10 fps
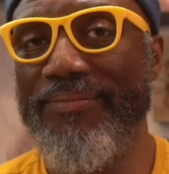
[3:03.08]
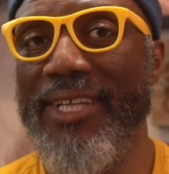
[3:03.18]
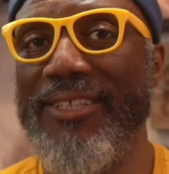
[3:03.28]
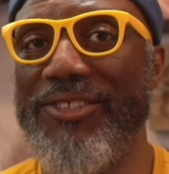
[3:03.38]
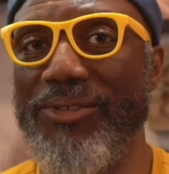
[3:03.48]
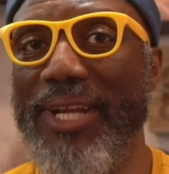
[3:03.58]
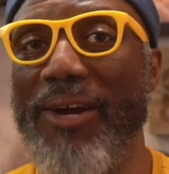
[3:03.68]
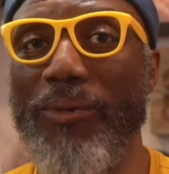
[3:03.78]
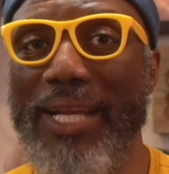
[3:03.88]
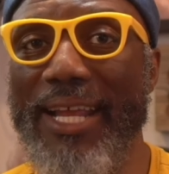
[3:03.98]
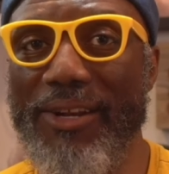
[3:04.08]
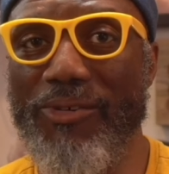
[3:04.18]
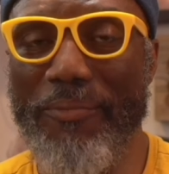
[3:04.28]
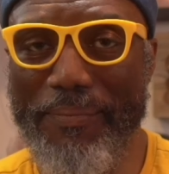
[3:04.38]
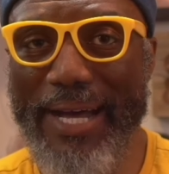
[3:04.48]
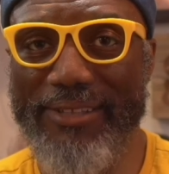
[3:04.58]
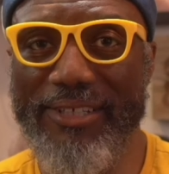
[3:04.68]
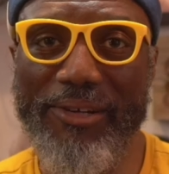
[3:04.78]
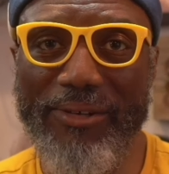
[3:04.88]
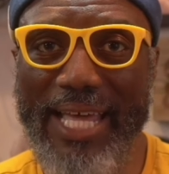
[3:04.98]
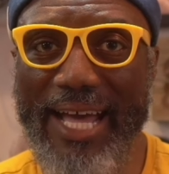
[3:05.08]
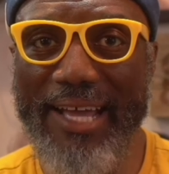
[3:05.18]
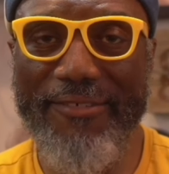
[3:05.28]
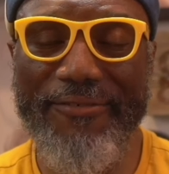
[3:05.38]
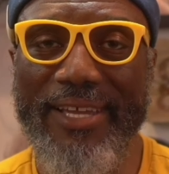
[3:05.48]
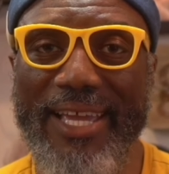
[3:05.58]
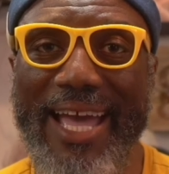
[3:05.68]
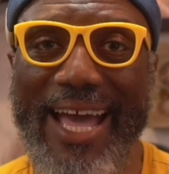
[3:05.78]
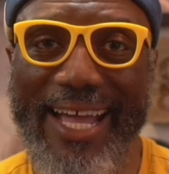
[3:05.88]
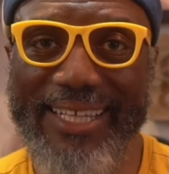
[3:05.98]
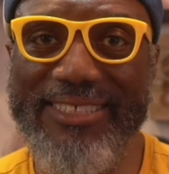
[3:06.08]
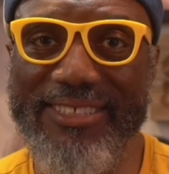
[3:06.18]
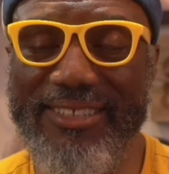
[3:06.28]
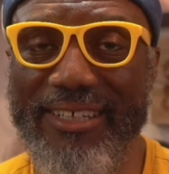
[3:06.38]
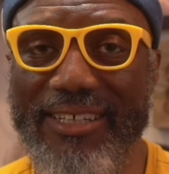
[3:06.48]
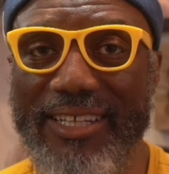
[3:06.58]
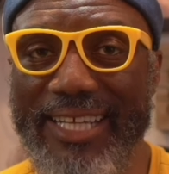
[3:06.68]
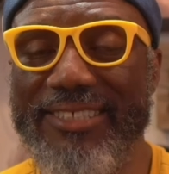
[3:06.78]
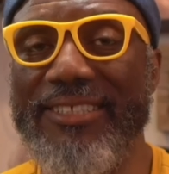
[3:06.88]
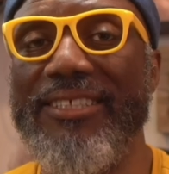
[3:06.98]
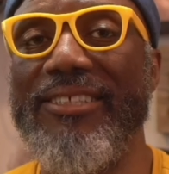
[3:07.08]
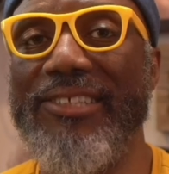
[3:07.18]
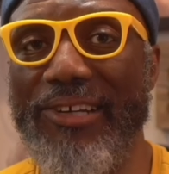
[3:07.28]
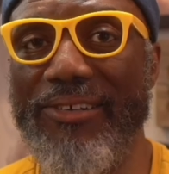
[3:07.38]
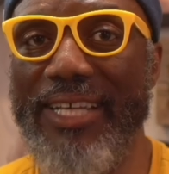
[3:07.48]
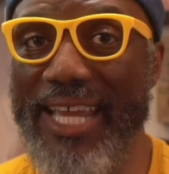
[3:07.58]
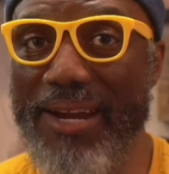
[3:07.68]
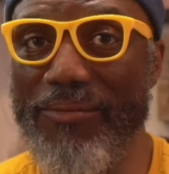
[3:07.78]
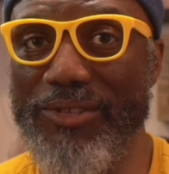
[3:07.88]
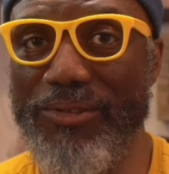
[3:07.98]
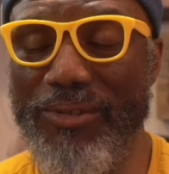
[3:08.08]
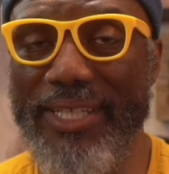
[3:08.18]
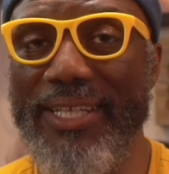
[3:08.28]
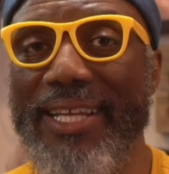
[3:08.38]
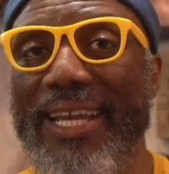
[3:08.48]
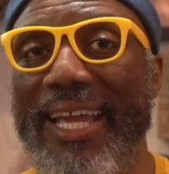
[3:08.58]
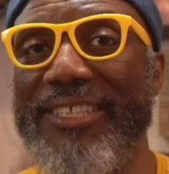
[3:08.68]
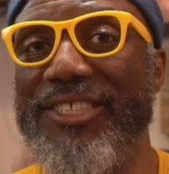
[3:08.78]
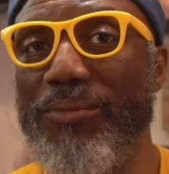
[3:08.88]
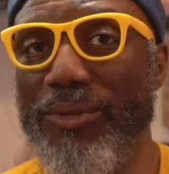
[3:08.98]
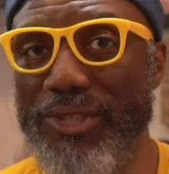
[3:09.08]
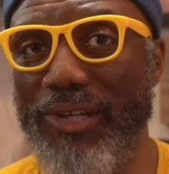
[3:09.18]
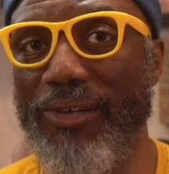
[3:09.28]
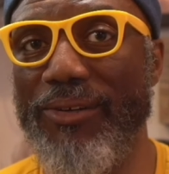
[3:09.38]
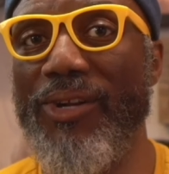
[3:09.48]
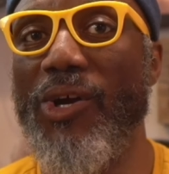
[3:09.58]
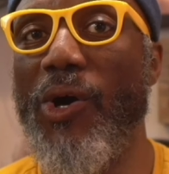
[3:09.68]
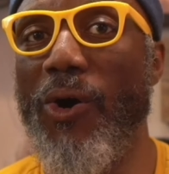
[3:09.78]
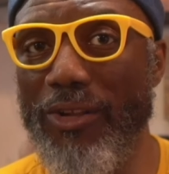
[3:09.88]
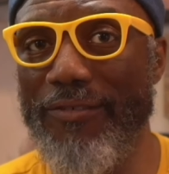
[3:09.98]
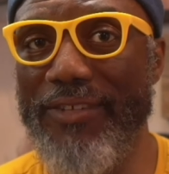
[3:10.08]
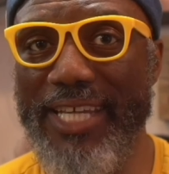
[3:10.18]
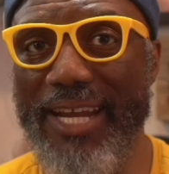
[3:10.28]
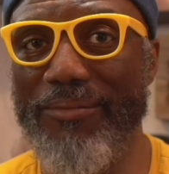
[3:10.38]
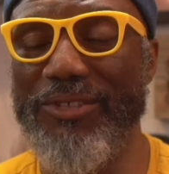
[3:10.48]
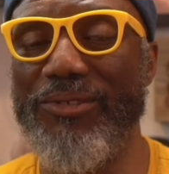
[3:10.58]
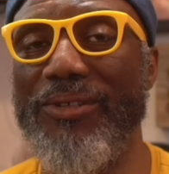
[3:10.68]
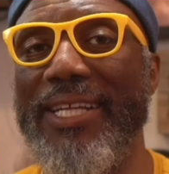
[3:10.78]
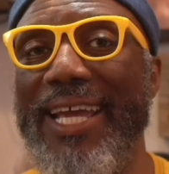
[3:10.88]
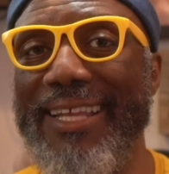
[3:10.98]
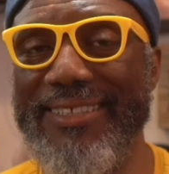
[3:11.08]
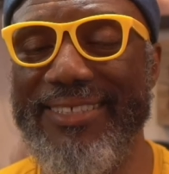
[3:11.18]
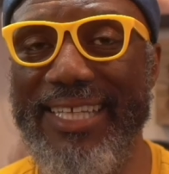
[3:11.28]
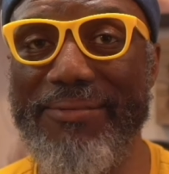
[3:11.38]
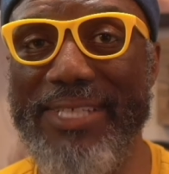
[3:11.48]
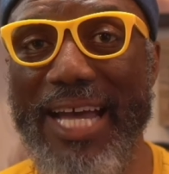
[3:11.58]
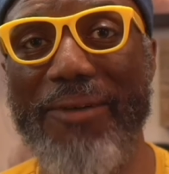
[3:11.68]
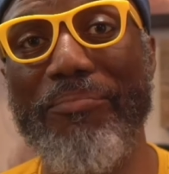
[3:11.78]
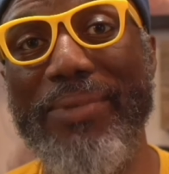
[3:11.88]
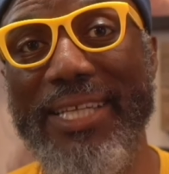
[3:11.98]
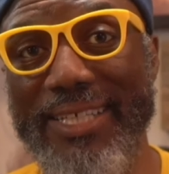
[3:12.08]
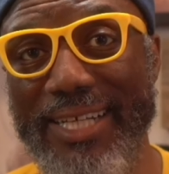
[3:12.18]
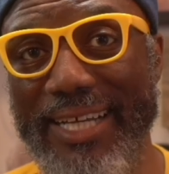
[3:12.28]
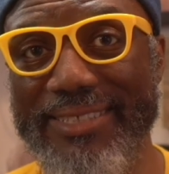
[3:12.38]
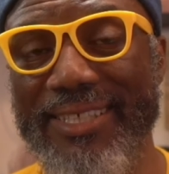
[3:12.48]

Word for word: so that when I know I'm about to go live, I can just tell Alexa to turn the cameras on and she will turn all of the cameras on at the same time because